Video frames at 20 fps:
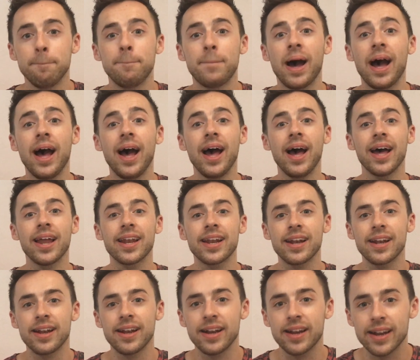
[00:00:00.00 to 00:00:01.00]

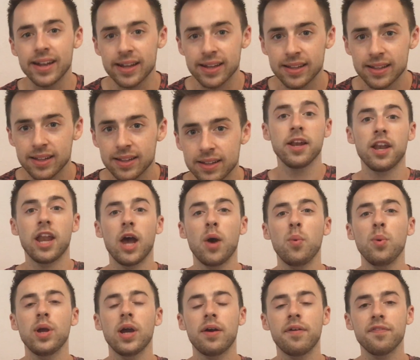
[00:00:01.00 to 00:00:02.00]
ban. Now
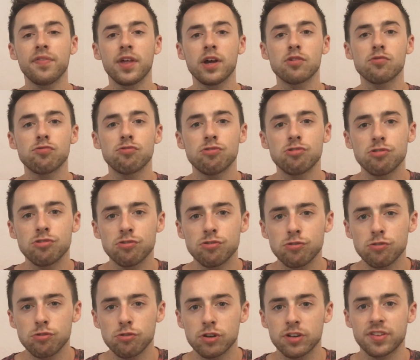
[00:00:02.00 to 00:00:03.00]
we have the
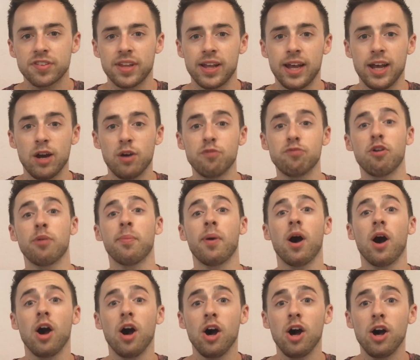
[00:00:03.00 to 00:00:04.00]
R sound from
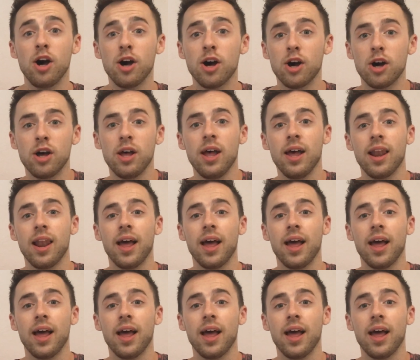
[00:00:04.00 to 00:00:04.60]
R,